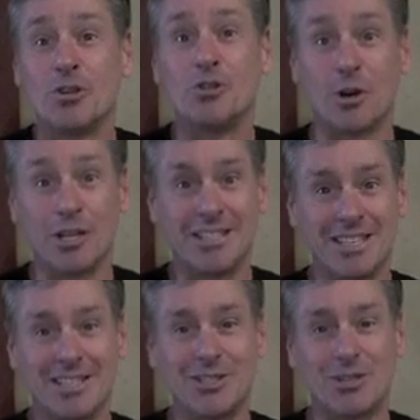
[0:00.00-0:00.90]
Join
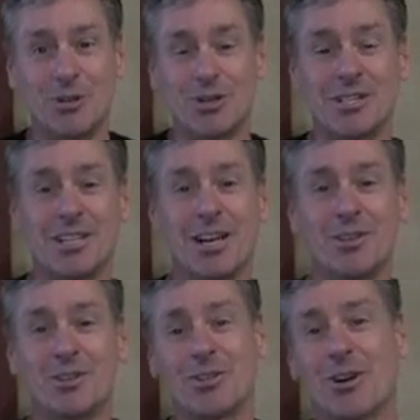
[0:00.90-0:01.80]
Sea Stewards and
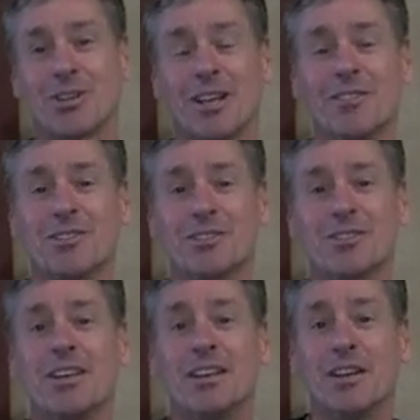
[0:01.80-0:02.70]
other shark
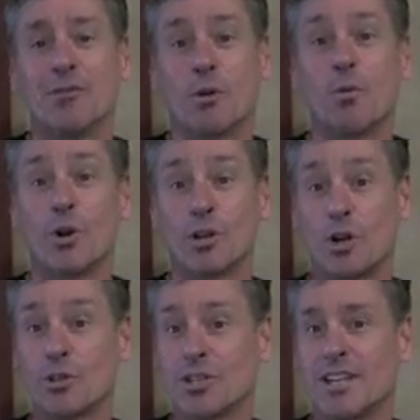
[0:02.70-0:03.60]
lovers for World
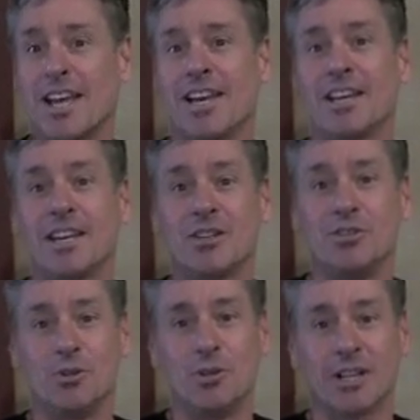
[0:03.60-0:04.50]
Ocean Day,
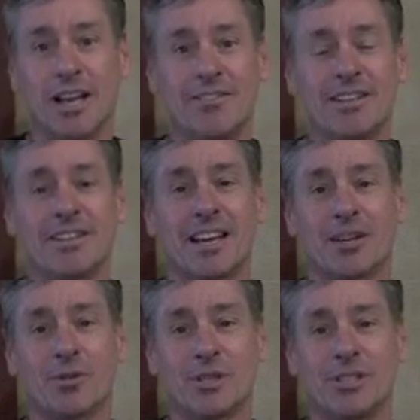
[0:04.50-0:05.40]
June 11th
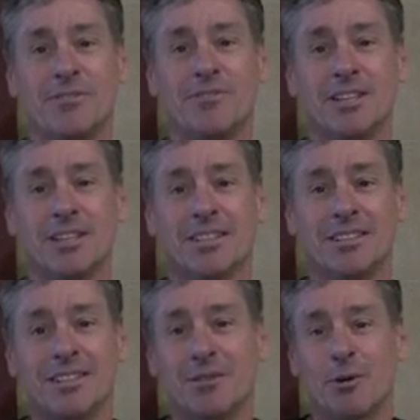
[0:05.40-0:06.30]
at Chrissy Field,
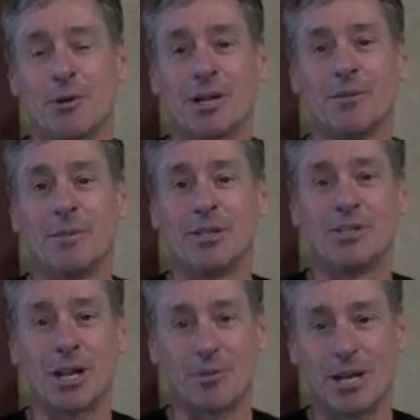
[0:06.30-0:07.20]
where we're going to be
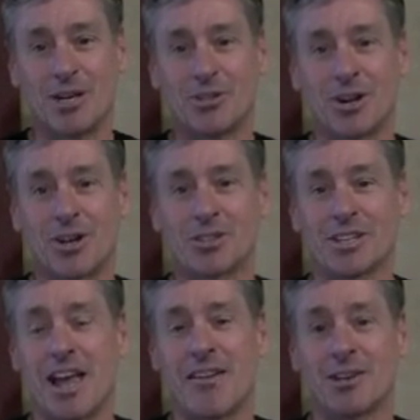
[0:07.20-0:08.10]
celebrating sharks
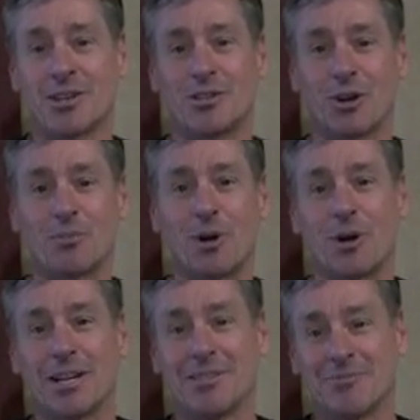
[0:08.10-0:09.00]
and having a shark
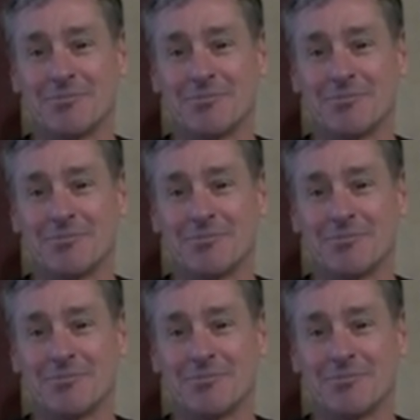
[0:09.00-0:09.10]
party.